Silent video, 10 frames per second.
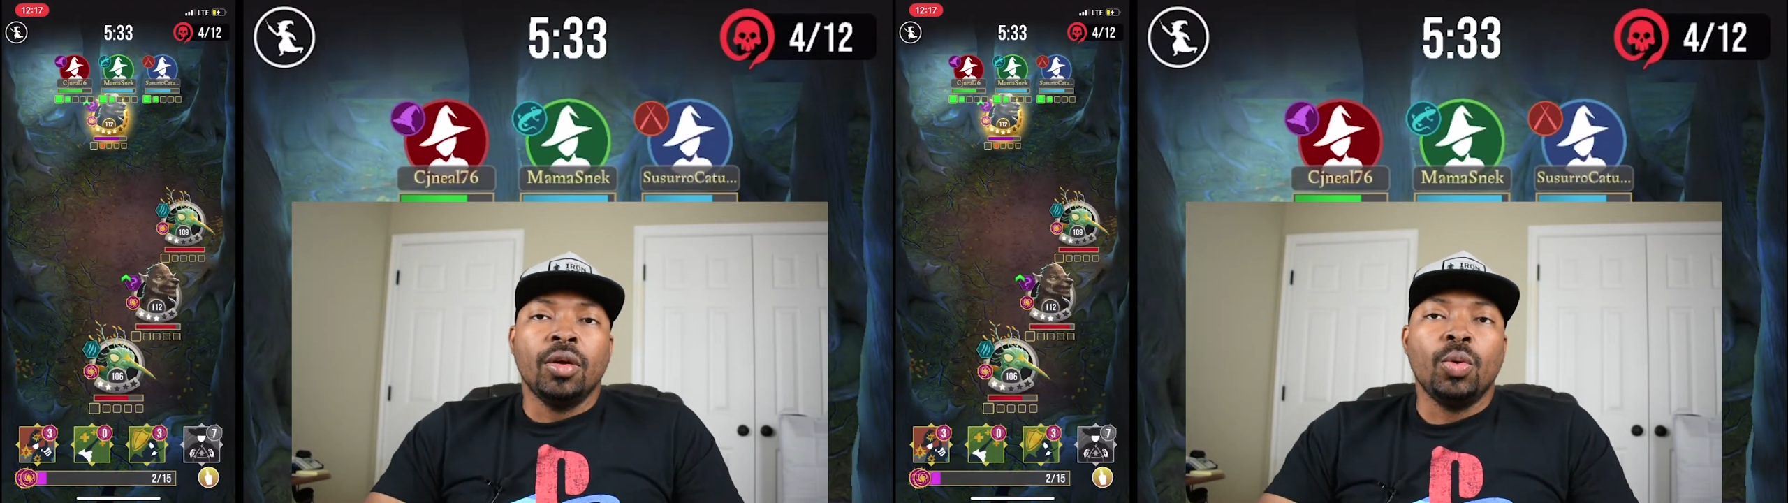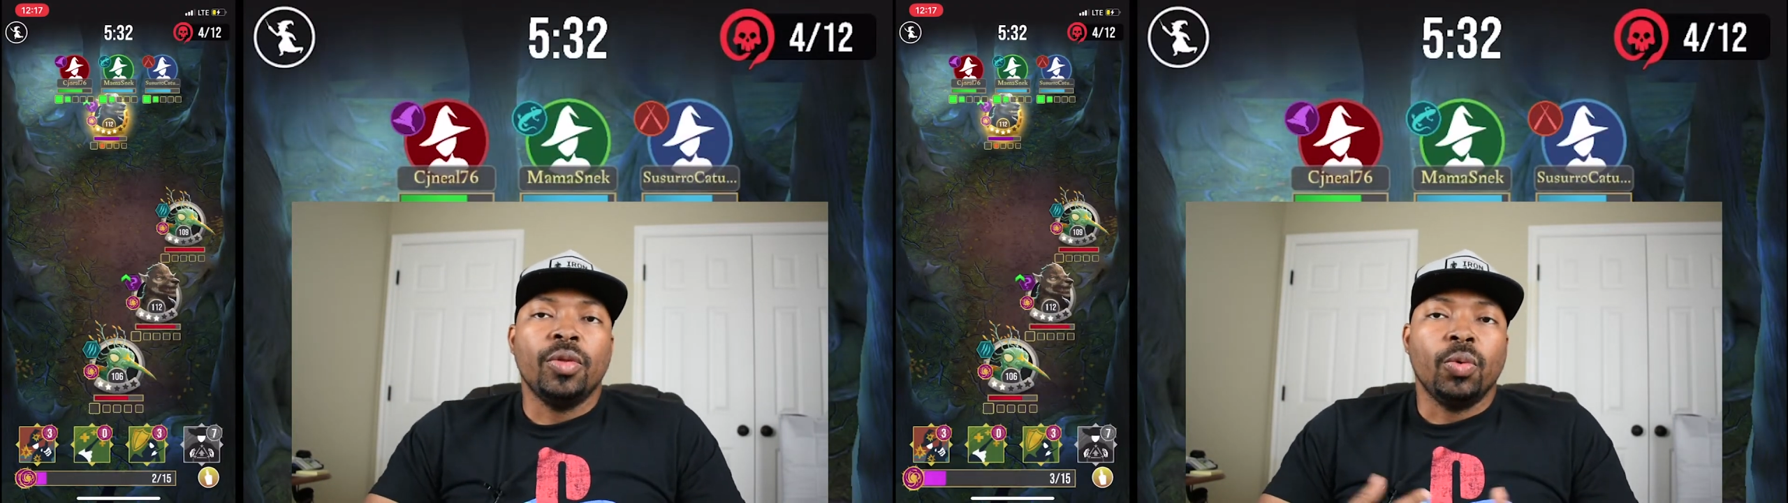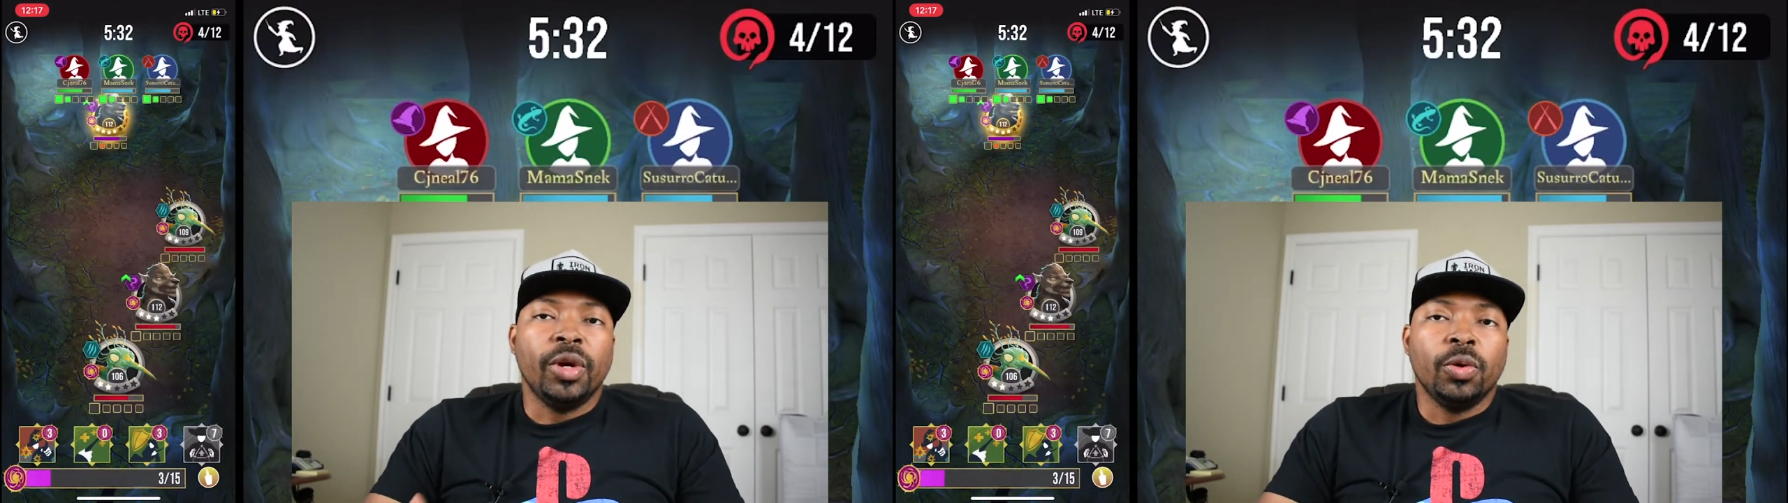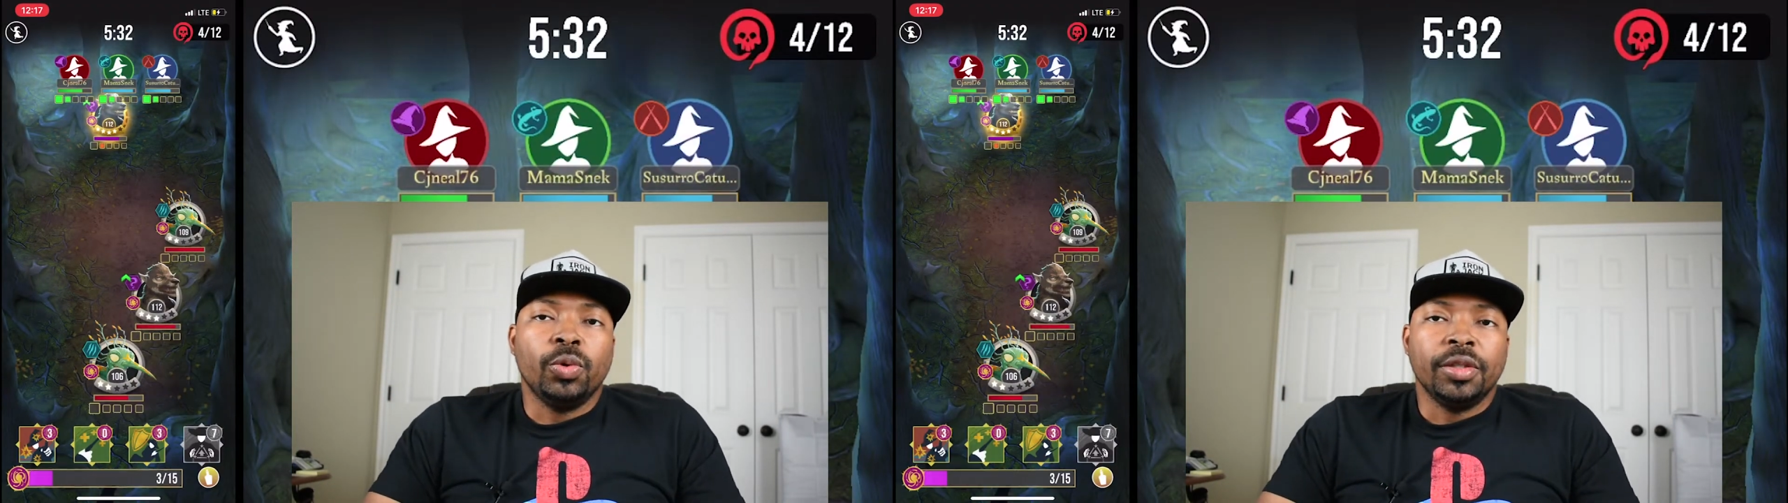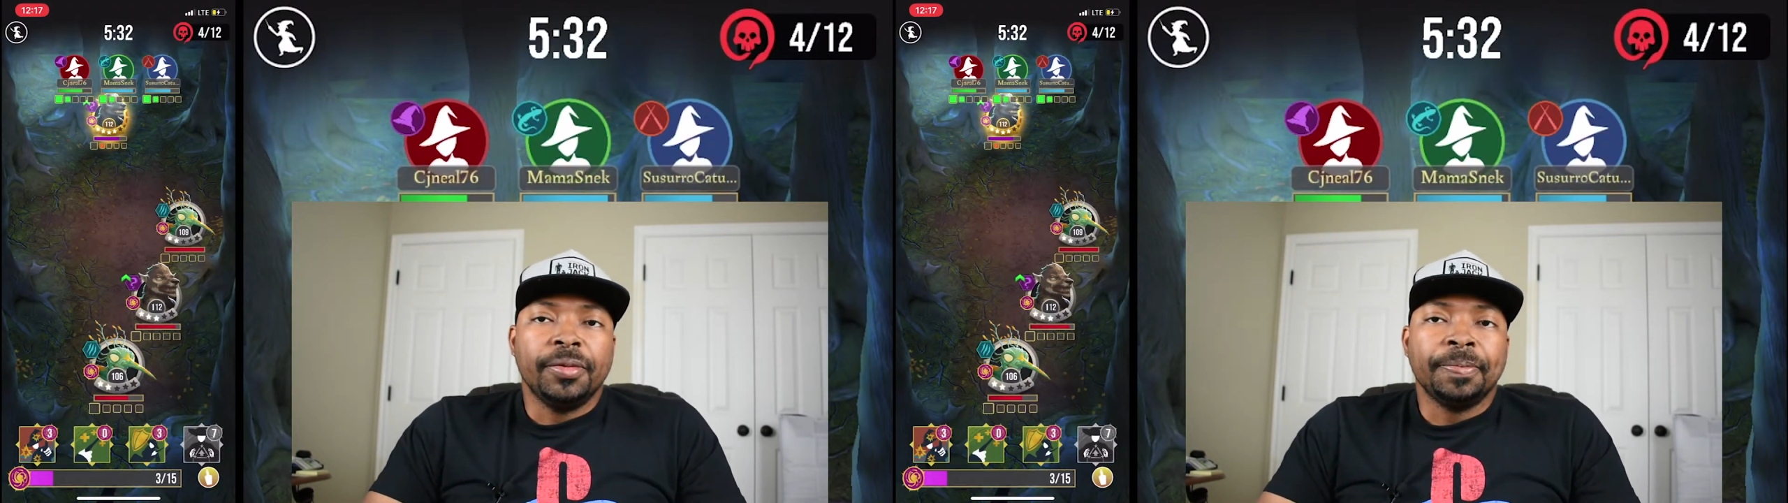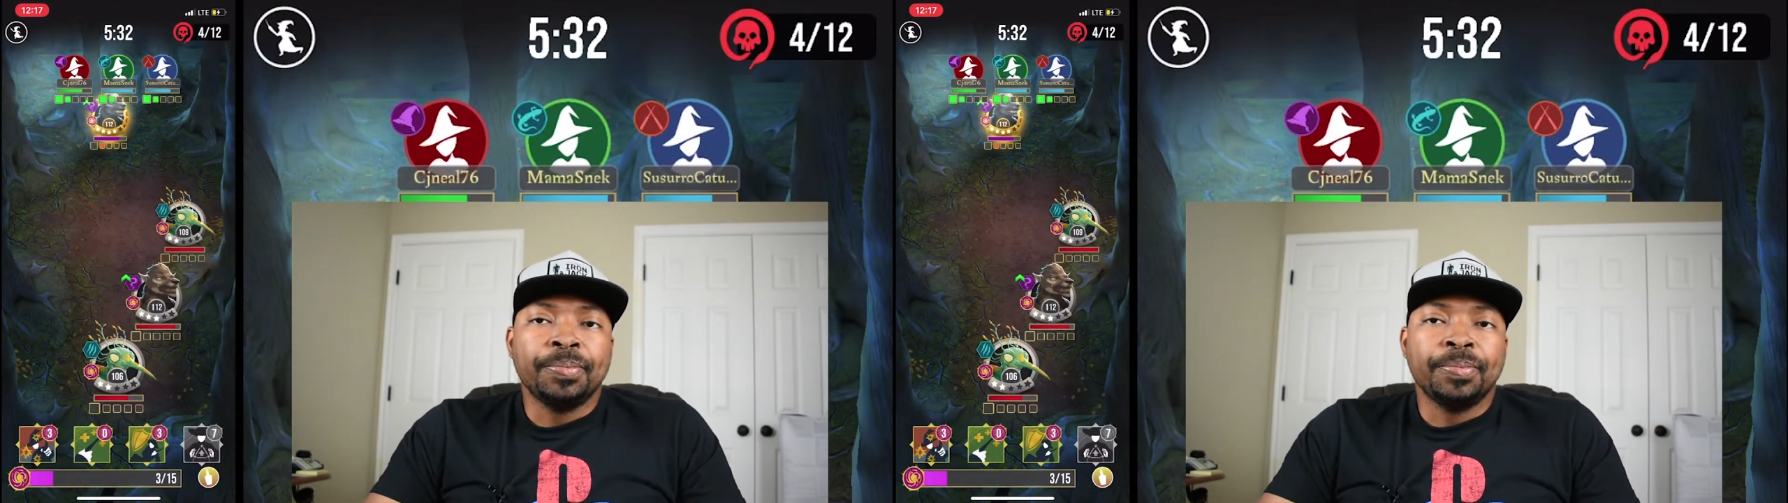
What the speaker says: On the werewolf,